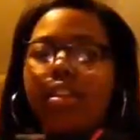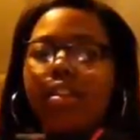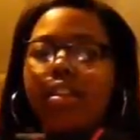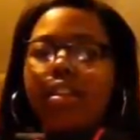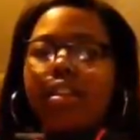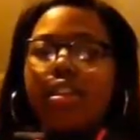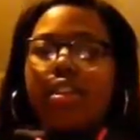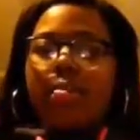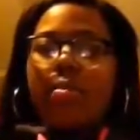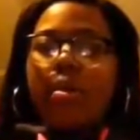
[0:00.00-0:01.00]
touching
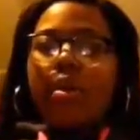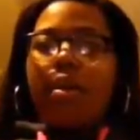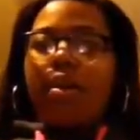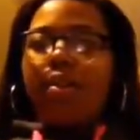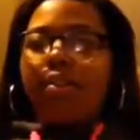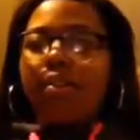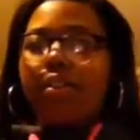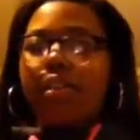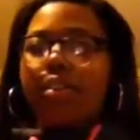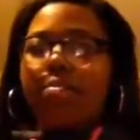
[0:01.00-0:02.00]
the ball,
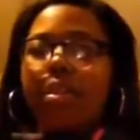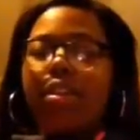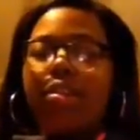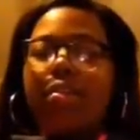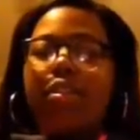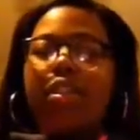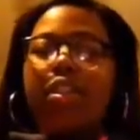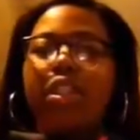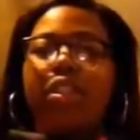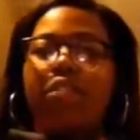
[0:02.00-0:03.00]
it's barely going to
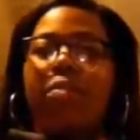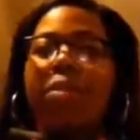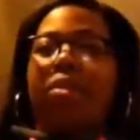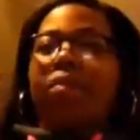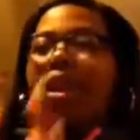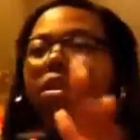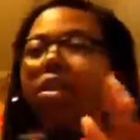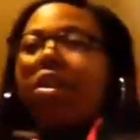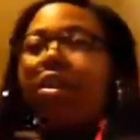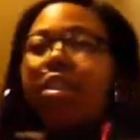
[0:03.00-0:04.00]
accelerate. But if I
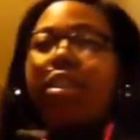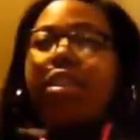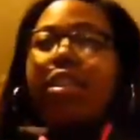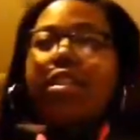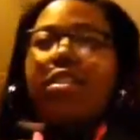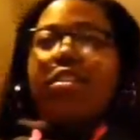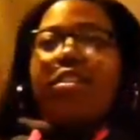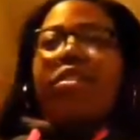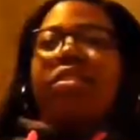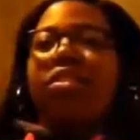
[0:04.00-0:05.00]
touch it,
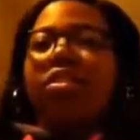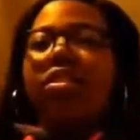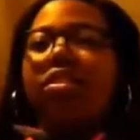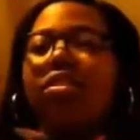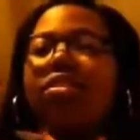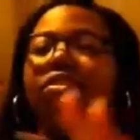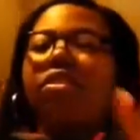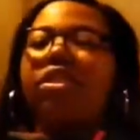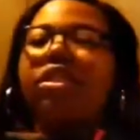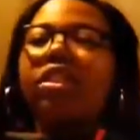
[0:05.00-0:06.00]
it's going
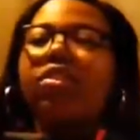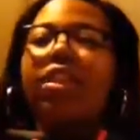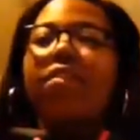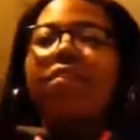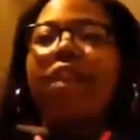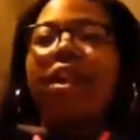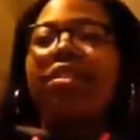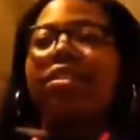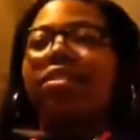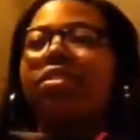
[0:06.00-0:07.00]
to accelerate
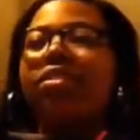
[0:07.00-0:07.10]
faster.